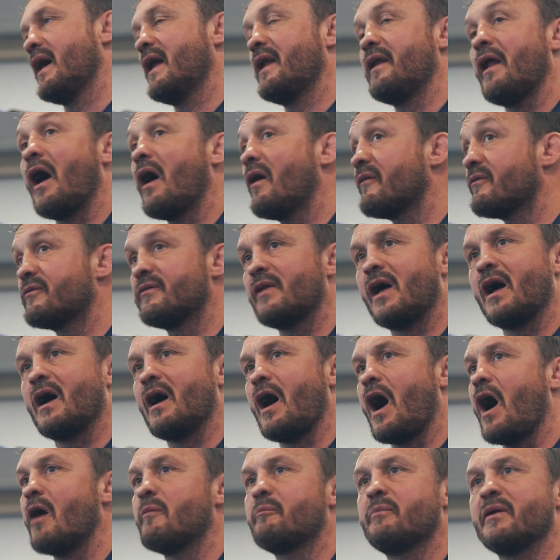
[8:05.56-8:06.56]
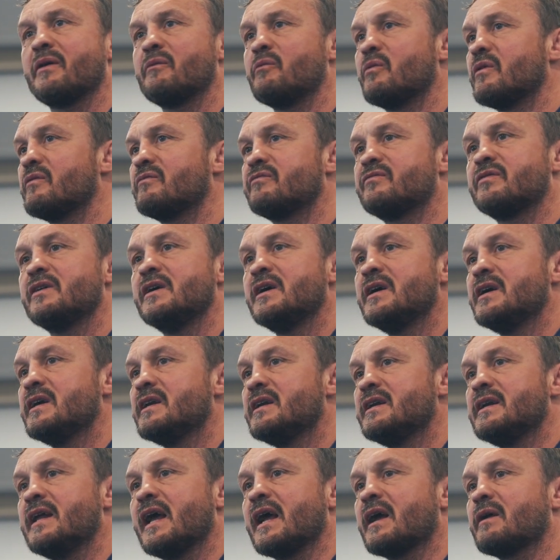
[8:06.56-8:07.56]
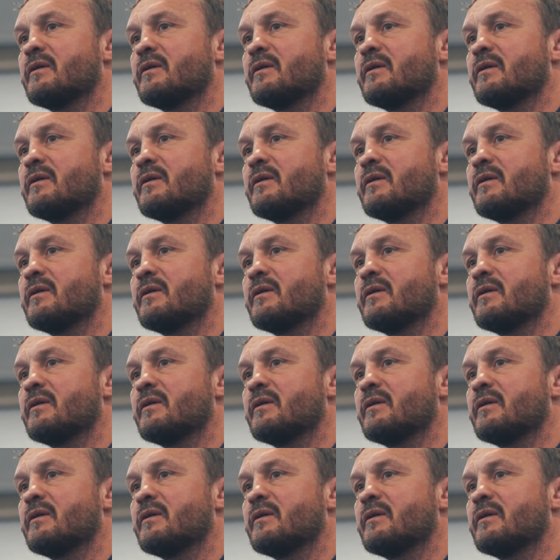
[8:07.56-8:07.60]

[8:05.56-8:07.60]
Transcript: And I've been with Nick